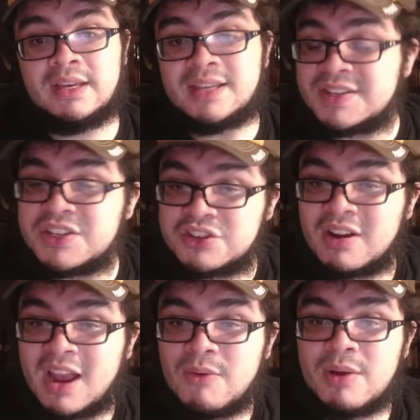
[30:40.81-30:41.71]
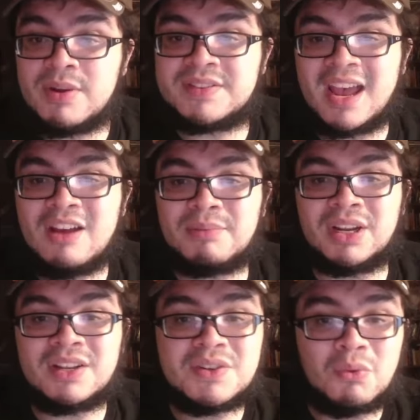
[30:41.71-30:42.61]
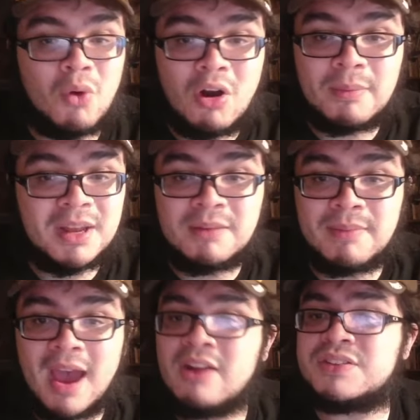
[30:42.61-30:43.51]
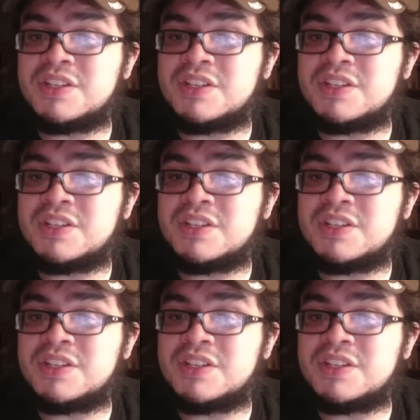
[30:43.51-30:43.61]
Yes, his strikeout rate went down, but he doesn't walk many batters.